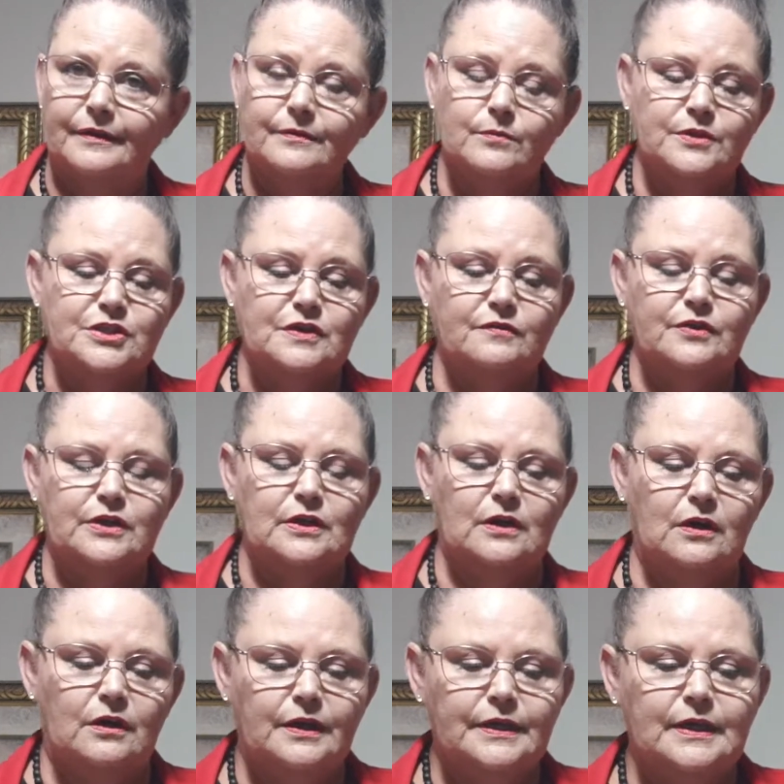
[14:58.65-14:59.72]
whichever you
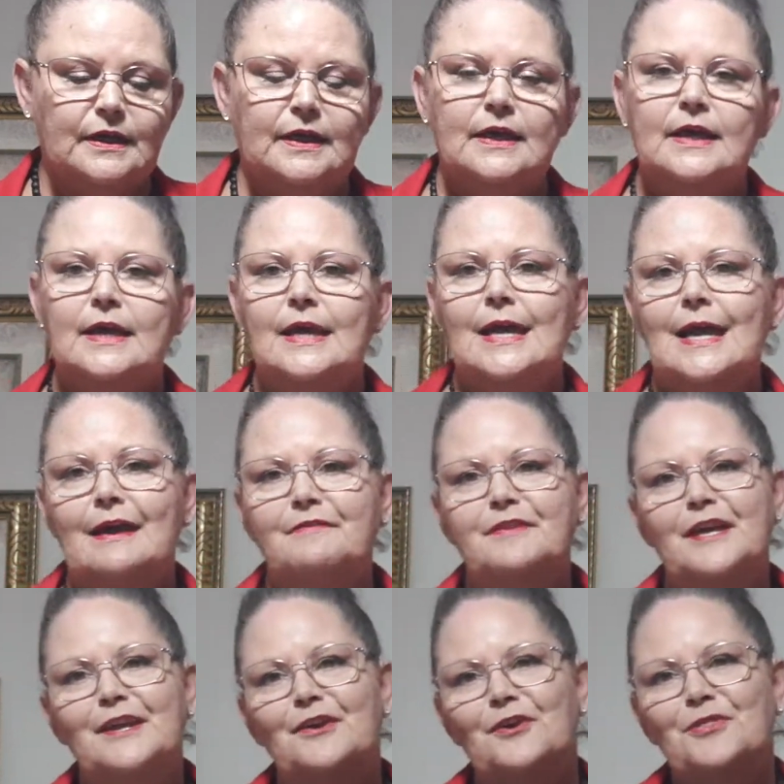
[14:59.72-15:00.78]
like. And
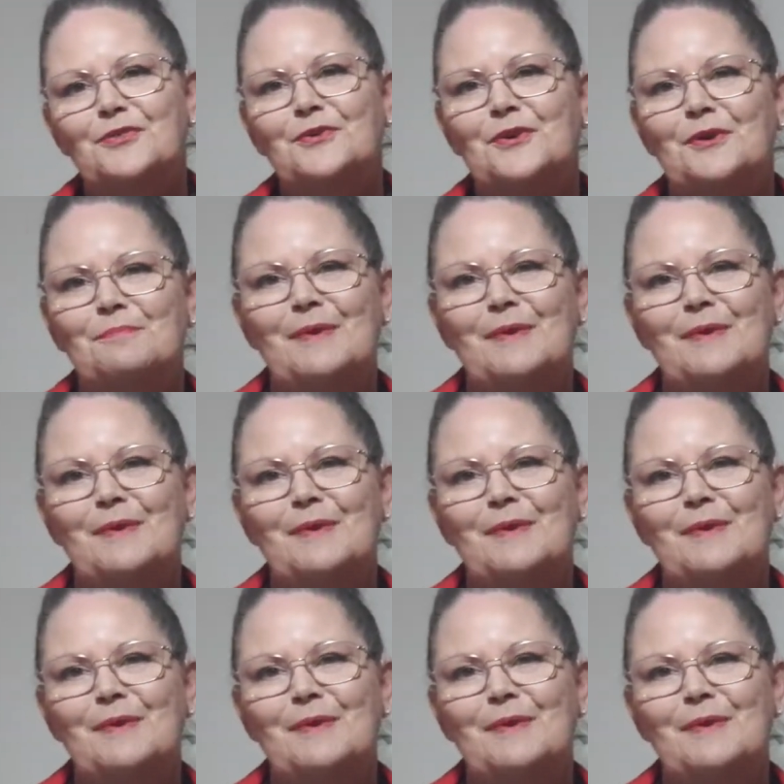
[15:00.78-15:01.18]
then I thought I'll